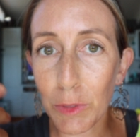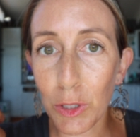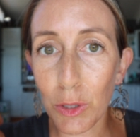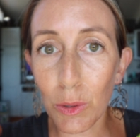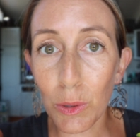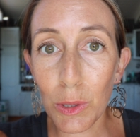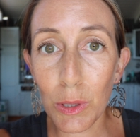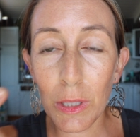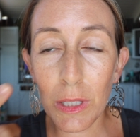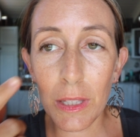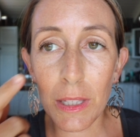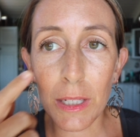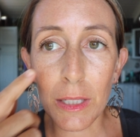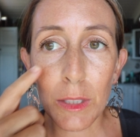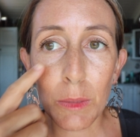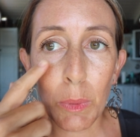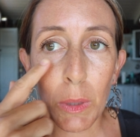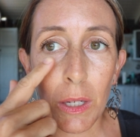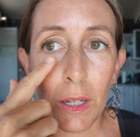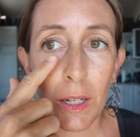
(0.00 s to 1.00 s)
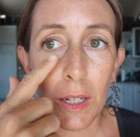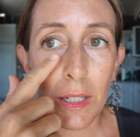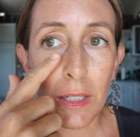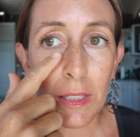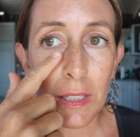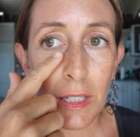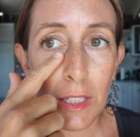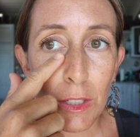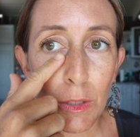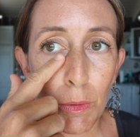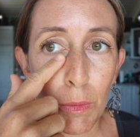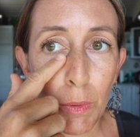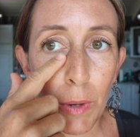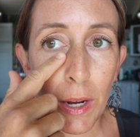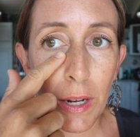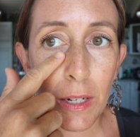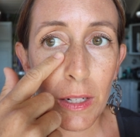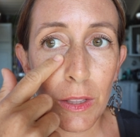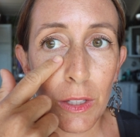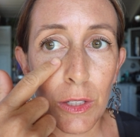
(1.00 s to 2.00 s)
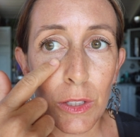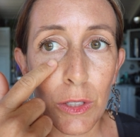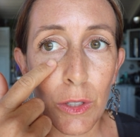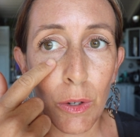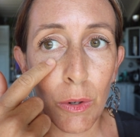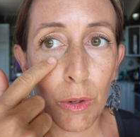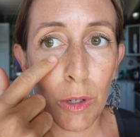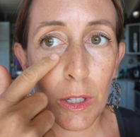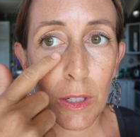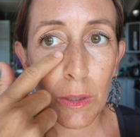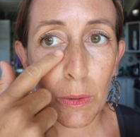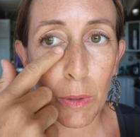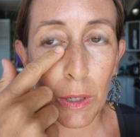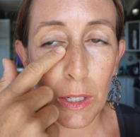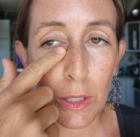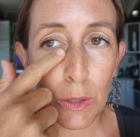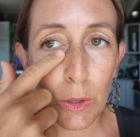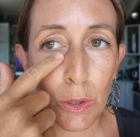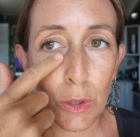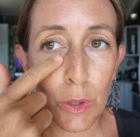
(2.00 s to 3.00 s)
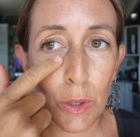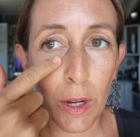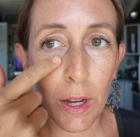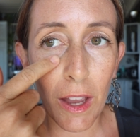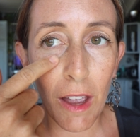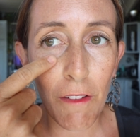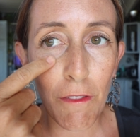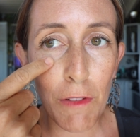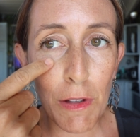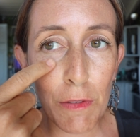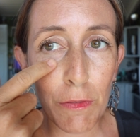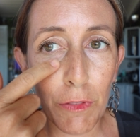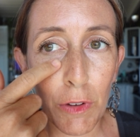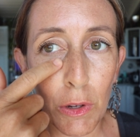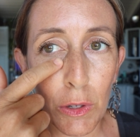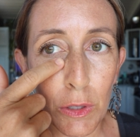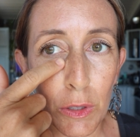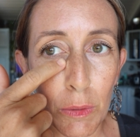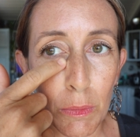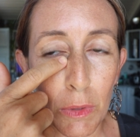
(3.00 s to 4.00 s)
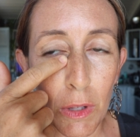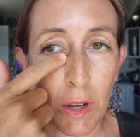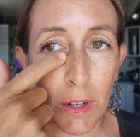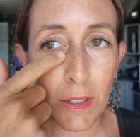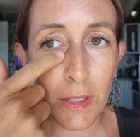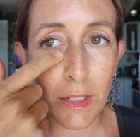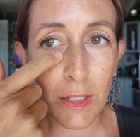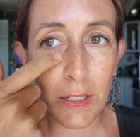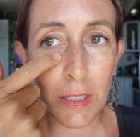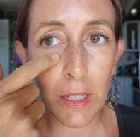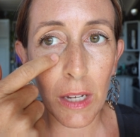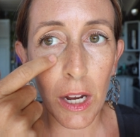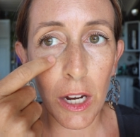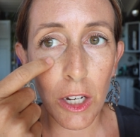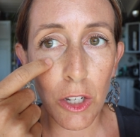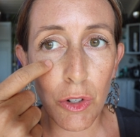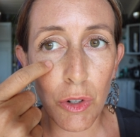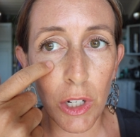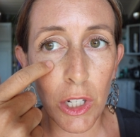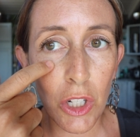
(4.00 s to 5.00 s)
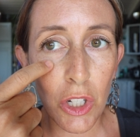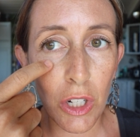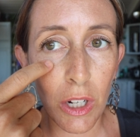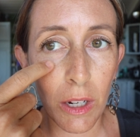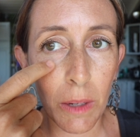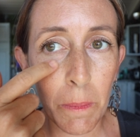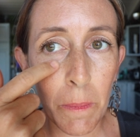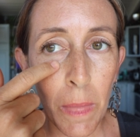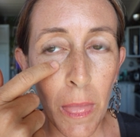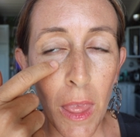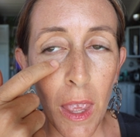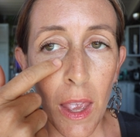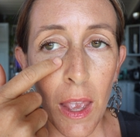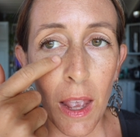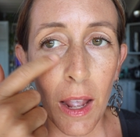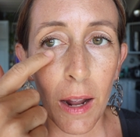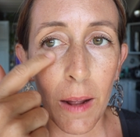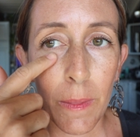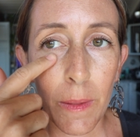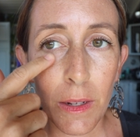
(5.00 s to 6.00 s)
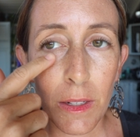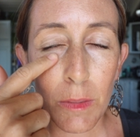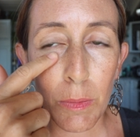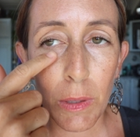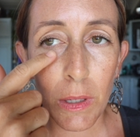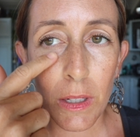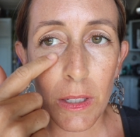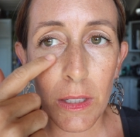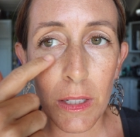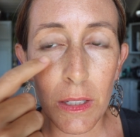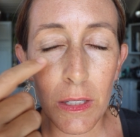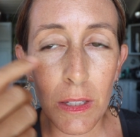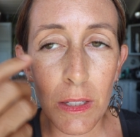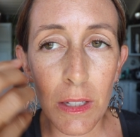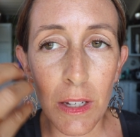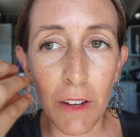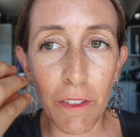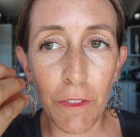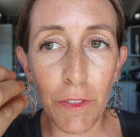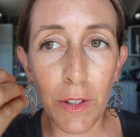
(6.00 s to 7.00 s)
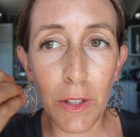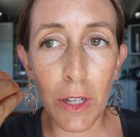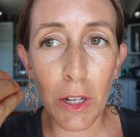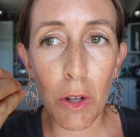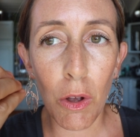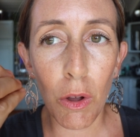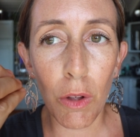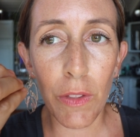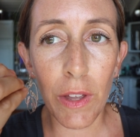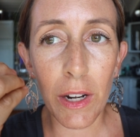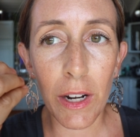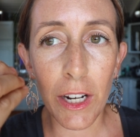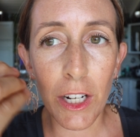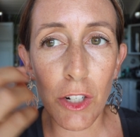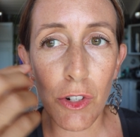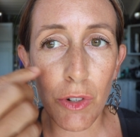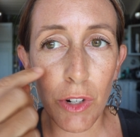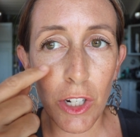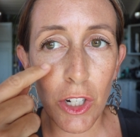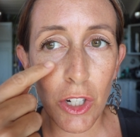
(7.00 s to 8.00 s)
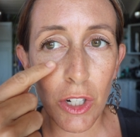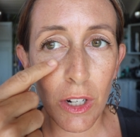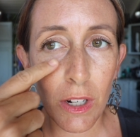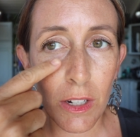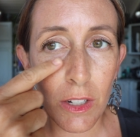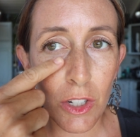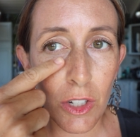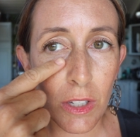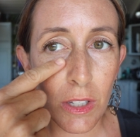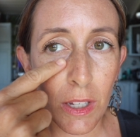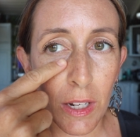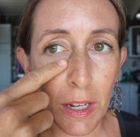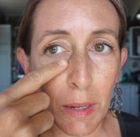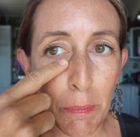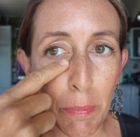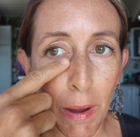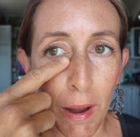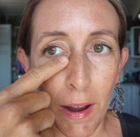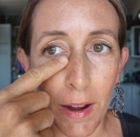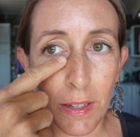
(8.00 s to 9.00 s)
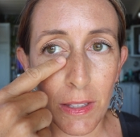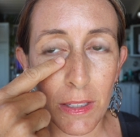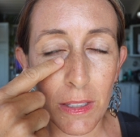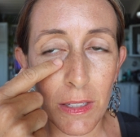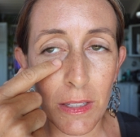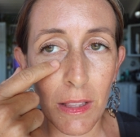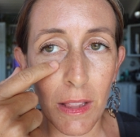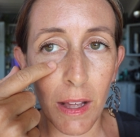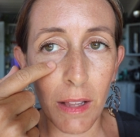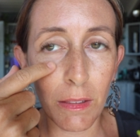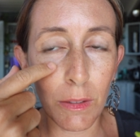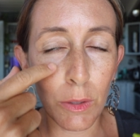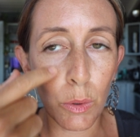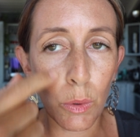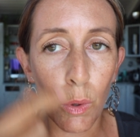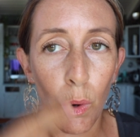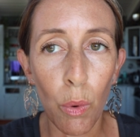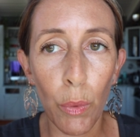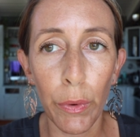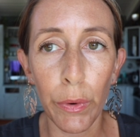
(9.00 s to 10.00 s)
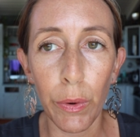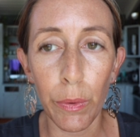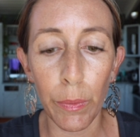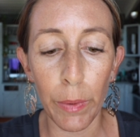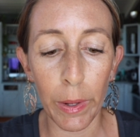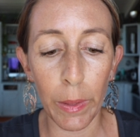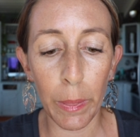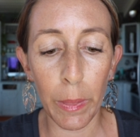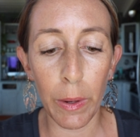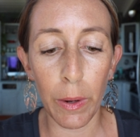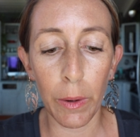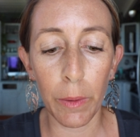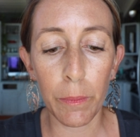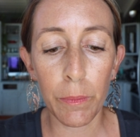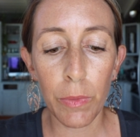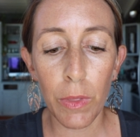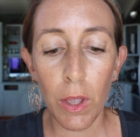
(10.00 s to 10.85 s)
usually that's because it's right in this crease where I told you I have volume loss and dehydration. And that's because it's, I feel like all that hydration is just getting packed into that little corner right there.